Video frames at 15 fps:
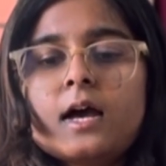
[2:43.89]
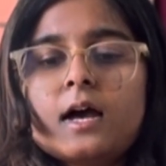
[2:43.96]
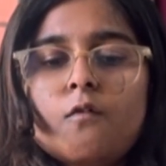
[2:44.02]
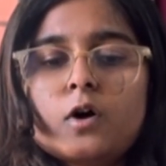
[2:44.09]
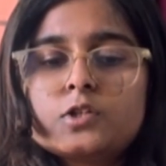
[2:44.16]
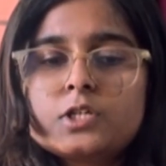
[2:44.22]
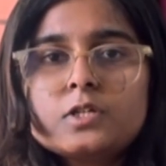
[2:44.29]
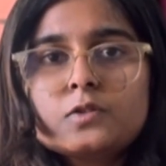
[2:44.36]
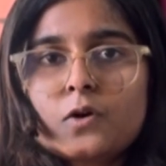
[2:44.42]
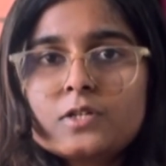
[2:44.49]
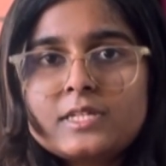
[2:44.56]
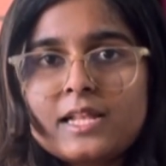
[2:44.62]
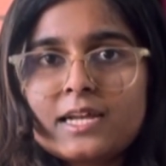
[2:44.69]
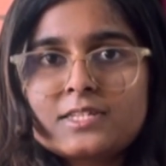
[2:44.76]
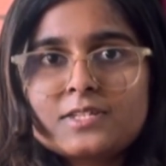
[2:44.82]
Watching those
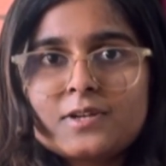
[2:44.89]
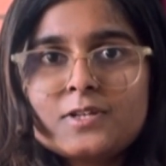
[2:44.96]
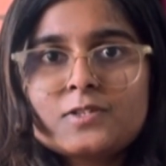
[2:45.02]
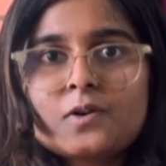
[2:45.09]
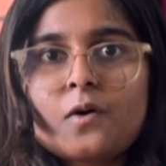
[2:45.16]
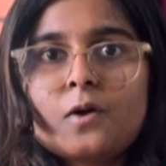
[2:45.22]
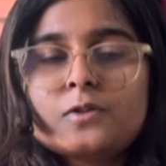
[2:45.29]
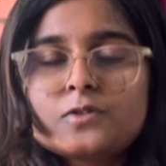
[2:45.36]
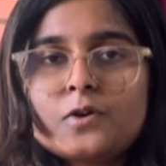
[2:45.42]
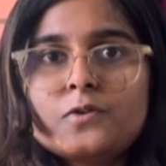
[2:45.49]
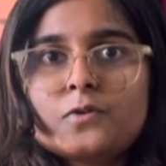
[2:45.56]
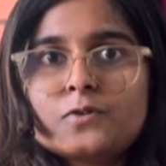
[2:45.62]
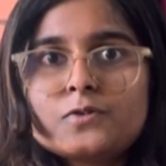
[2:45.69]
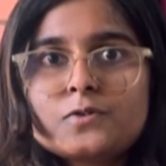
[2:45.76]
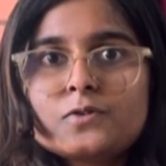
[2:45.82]
lectures also
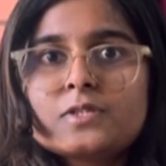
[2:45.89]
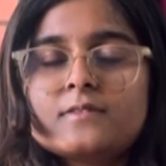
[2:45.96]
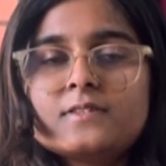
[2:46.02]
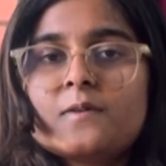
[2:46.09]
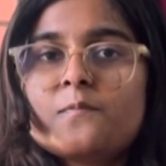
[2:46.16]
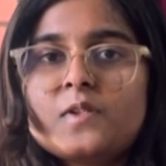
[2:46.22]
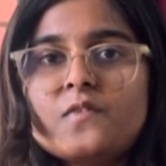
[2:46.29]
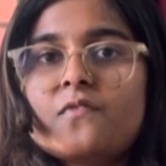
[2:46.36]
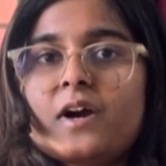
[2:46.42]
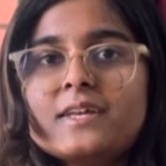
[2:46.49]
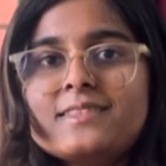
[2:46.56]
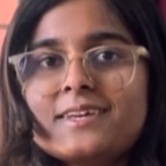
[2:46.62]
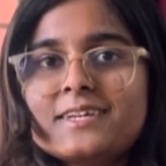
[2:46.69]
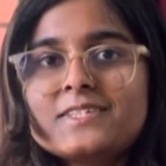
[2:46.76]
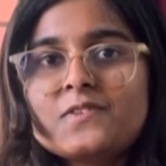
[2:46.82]
used to simplify
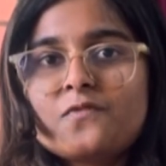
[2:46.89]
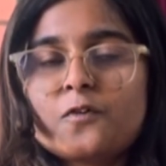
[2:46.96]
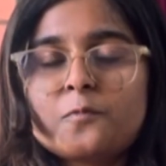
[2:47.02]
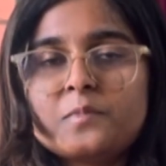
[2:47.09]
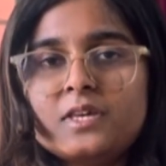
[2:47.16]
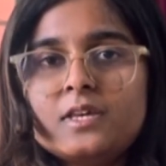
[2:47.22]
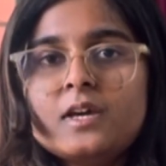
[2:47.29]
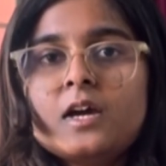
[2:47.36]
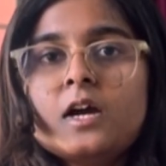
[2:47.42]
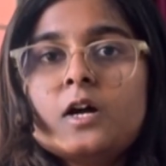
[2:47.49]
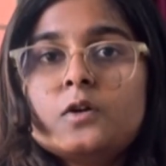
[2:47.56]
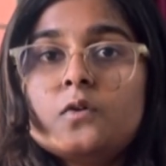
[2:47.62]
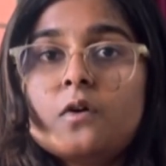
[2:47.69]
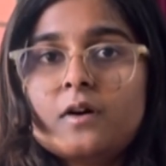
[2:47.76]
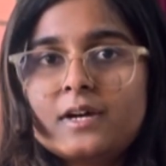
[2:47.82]
things for me
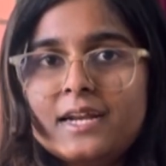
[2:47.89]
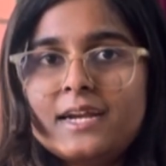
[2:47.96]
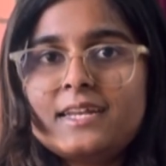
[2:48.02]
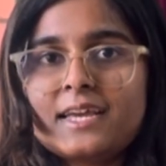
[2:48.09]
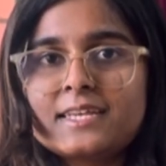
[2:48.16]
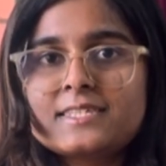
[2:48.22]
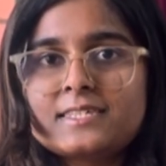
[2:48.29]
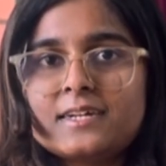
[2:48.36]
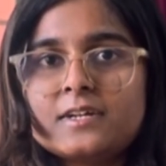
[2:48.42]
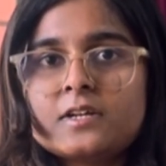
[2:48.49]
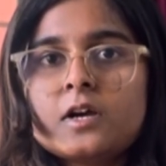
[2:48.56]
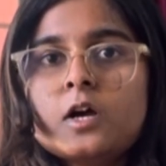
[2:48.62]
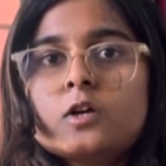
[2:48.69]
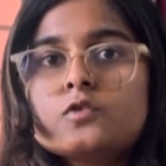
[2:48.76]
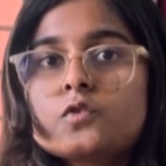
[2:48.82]
to a great extent.
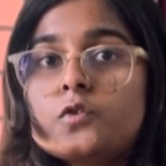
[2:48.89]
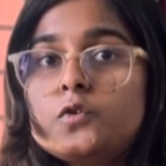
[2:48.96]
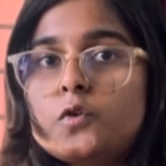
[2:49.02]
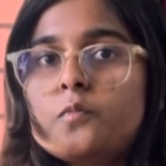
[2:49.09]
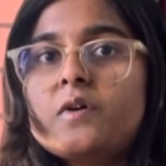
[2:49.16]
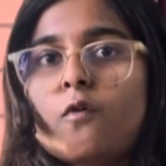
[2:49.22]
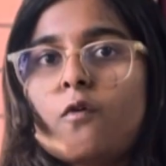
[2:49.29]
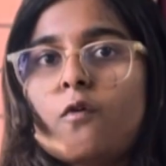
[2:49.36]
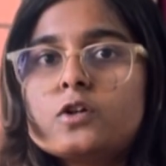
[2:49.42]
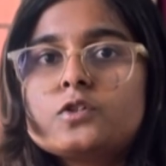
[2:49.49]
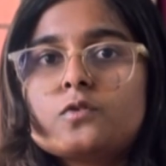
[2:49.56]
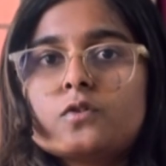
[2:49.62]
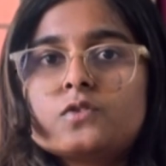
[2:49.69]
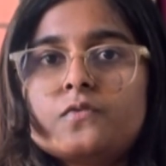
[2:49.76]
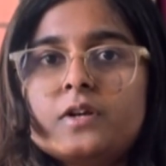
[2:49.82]
So you may watch
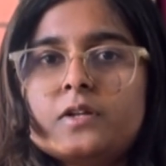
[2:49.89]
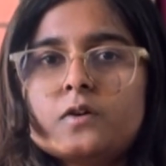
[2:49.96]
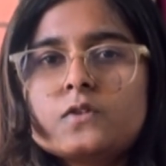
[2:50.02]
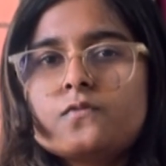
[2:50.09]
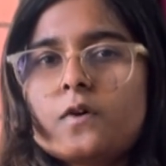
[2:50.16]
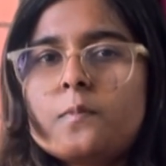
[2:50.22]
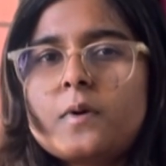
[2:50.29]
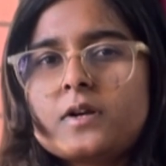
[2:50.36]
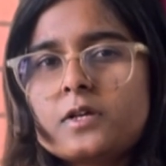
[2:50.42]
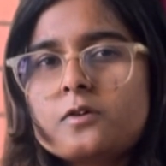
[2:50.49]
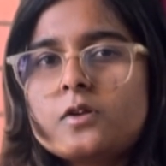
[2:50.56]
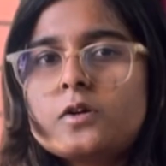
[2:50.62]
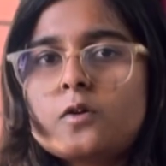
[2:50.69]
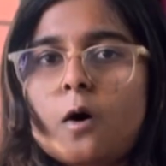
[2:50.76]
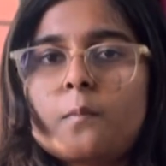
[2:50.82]
those videos for
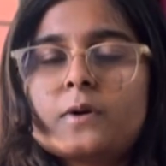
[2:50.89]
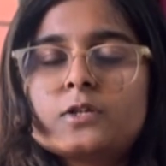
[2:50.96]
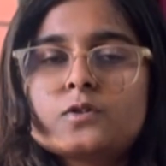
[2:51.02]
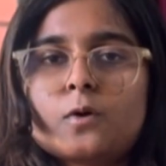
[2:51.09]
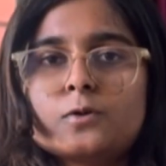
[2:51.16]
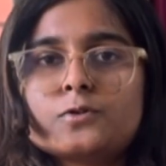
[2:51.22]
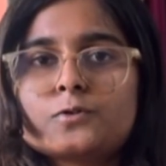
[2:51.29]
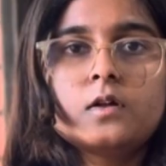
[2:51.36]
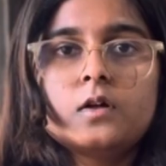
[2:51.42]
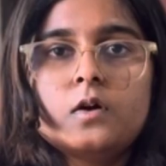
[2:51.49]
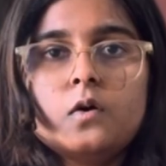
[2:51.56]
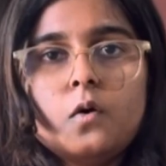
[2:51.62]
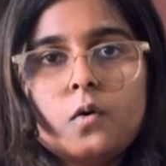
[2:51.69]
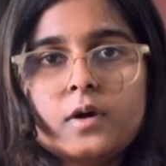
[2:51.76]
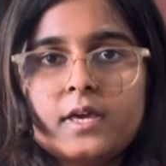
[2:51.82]
particular topics also.
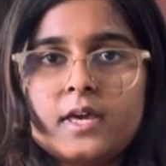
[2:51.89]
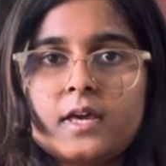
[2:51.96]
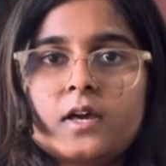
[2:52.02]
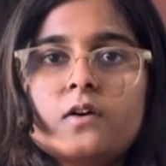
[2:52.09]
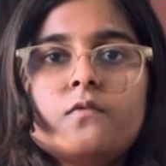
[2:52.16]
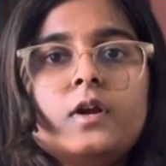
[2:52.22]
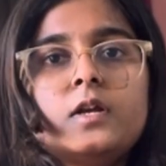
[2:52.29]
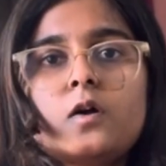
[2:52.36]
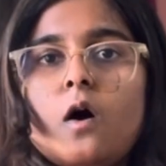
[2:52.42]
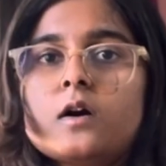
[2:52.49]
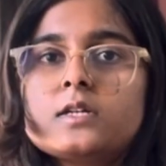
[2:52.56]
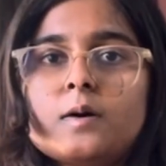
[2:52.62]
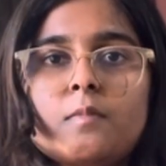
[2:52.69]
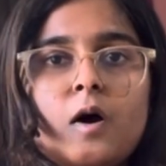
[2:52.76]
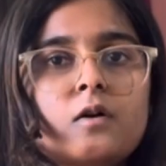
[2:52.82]
Okay, we talked
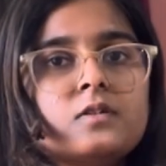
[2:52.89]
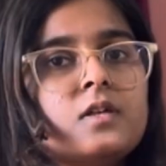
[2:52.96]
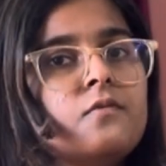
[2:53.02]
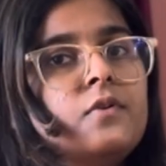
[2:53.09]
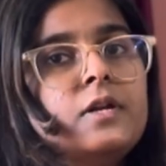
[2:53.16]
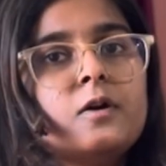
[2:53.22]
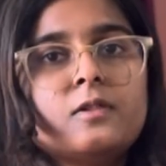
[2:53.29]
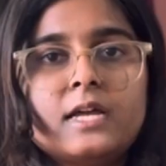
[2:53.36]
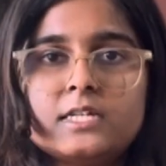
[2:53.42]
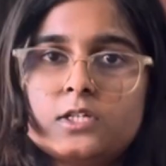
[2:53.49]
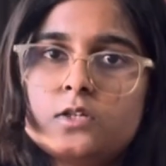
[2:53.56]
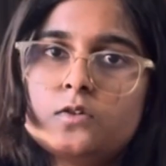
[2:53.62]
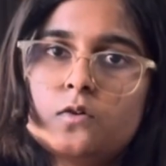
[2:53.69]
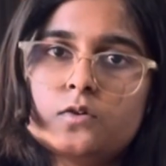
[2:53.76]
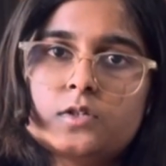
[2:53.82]
about the video lecture
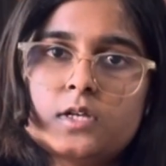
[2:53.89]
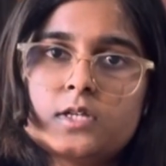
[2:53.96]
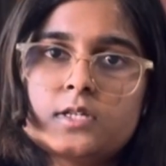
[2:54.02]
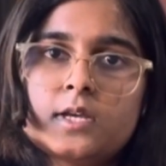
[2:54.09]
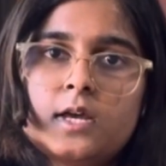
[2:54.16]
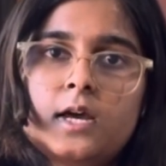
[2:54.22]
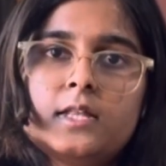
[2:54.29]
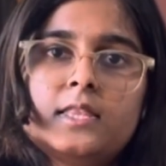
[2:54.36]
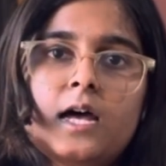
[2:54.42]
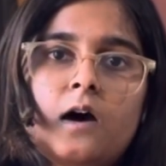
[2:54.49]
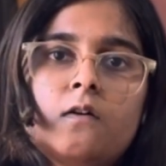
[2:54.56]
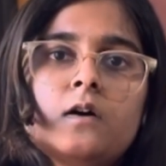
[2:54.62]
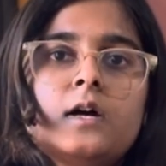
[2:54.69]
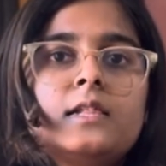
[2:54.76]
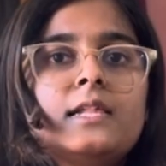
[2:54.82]
sources.
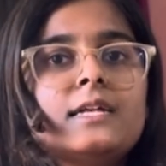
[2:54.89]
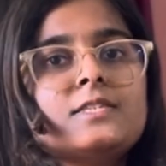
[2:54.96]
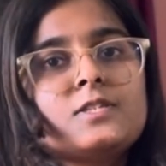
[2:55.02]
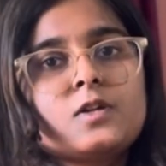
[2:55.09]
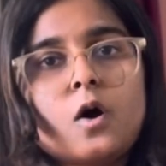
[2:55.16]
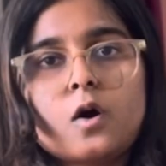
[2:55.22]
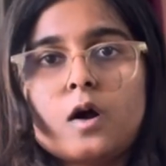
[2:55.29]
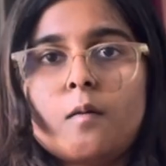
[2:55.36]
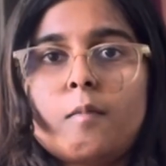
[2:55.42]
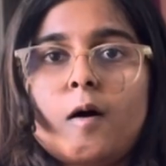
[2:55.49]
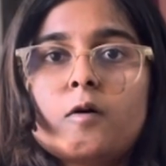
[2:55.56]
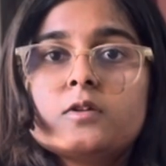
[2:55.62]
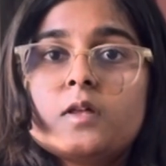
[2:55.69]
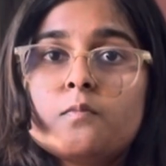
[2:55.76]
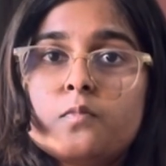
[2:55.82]
Now let's talk
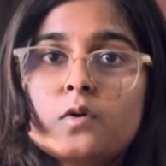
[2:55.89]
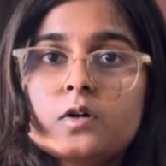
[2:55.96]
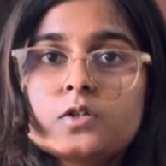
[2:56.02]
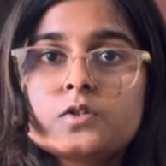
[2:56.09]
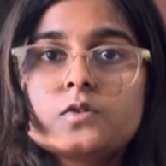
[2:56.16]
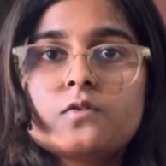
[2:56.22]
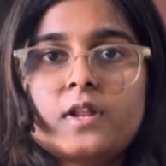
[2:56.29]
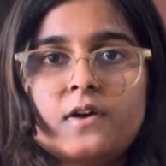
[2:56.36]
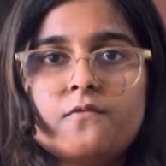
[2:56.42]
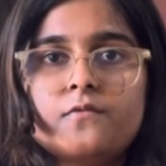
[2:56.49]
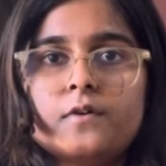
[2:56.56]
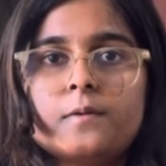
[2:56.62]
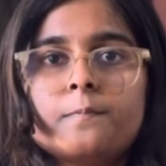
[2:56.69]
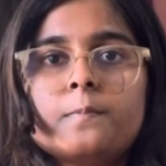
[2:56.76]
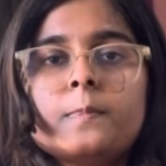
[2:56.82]
about the books to
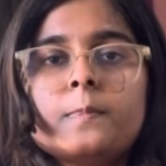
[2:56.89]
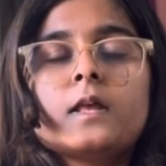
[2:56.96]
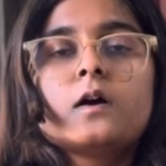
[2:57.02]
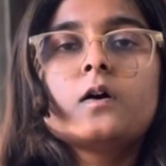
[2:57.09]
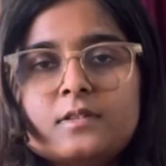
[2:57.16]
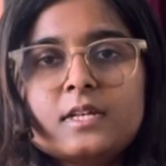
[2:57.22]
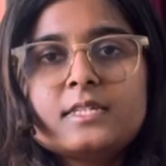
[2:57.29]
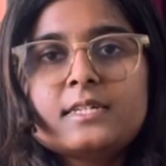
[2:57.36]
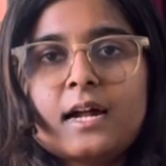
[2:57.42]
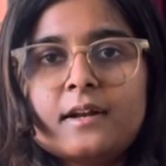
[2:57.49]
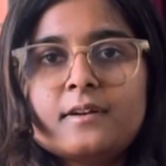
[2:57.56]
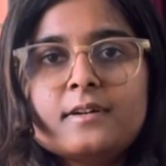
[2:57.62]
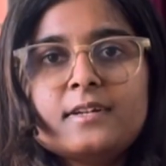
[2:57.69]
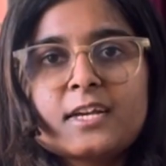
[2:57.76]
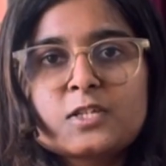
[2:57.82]
refer. The
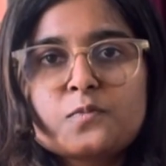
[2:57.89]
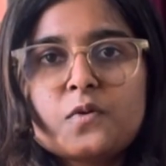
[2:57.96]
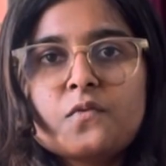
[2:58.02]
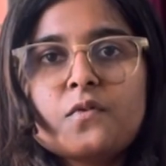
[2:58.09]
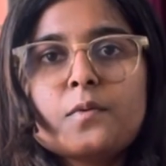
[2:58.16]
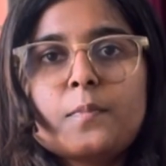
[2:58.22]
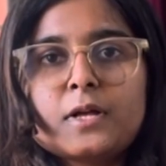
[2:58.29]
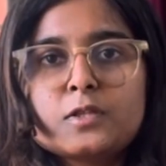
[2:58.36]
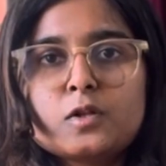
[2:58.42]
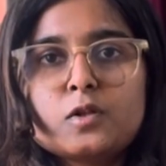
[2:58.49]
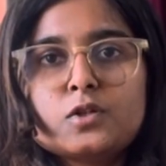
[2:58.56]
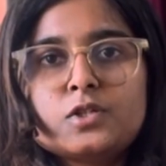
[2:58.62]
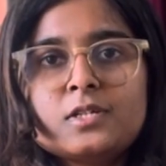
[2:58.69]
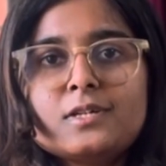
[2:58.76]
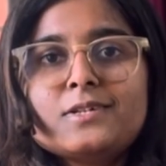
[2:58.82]
standard textbook for
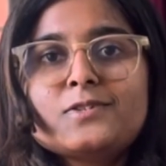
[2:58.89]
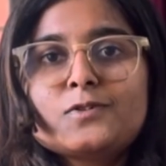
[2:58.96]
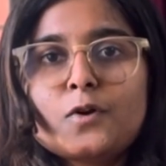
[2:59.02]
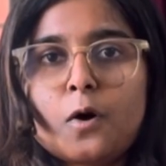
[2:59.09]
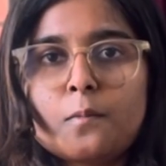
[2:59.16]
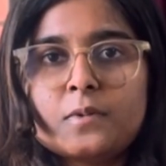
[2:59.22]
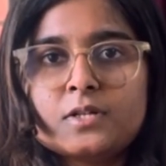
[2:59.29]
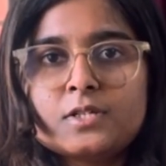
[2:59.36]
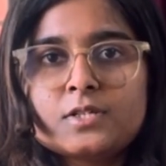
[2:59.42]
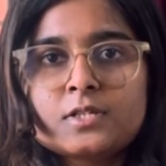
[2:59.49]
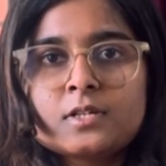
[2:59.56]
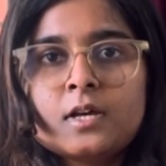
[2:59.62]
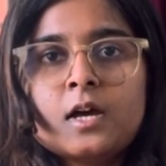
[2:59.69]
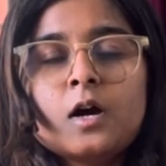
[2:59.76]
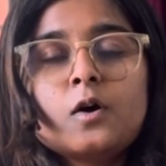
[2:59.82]
pathology is Robbins.
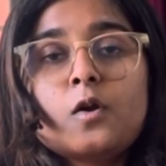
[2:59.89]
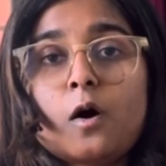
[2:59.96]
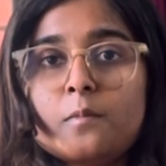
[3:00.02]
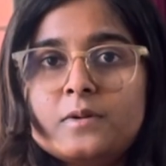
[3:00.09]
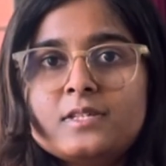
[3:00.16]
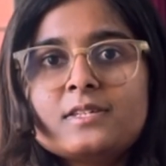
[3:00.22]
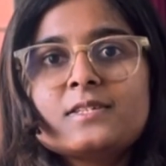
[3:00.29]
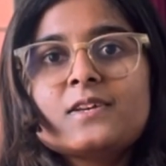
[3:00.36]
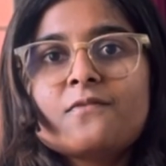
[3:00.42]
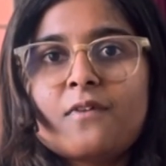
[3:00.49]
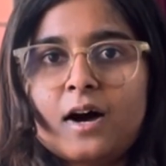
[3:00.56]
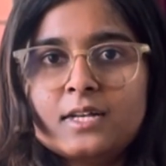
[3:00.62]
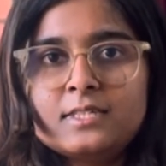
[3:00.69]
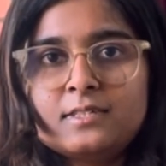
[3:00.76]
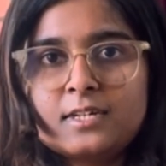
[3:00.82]
Robbins is a vast